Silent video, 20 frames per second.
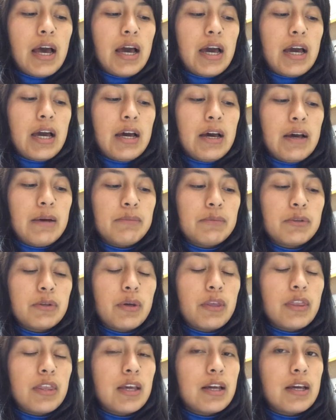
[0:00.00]
Um, so
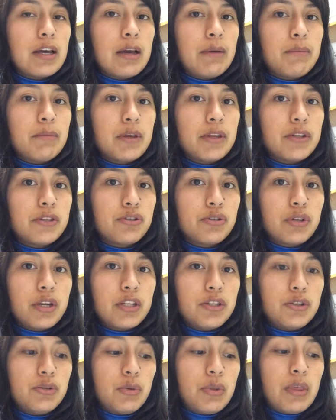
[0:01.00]
I think I'm going to try
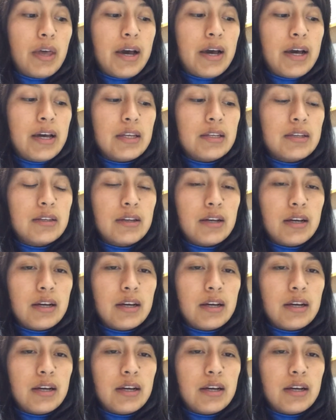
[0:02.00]
to do that.